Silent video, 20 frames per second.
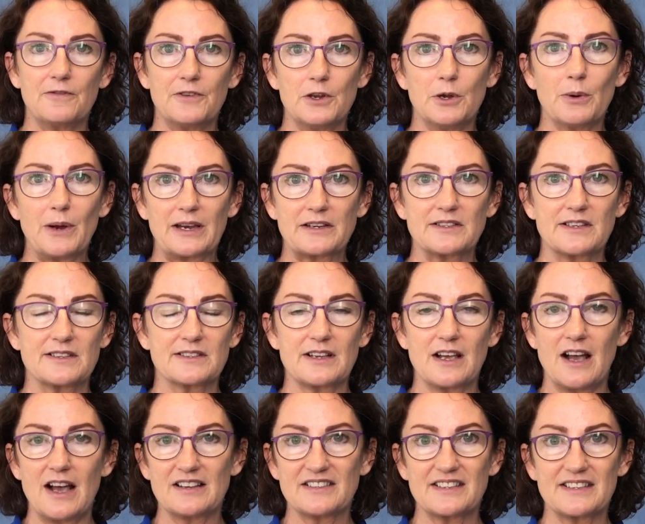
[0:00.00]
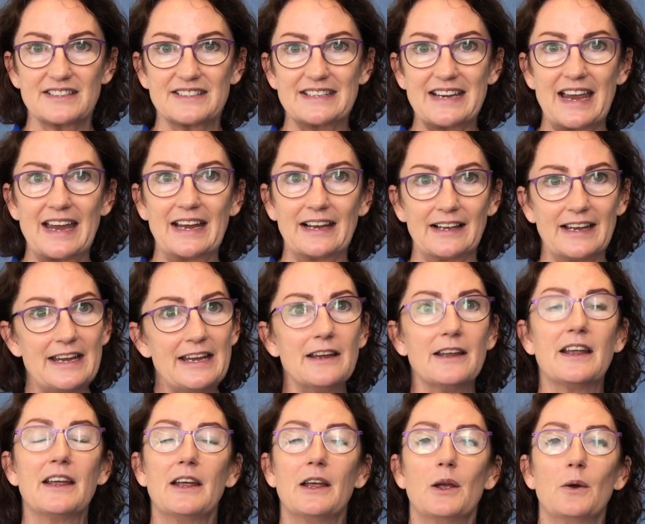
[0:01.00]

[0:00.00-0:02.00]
few exercises daily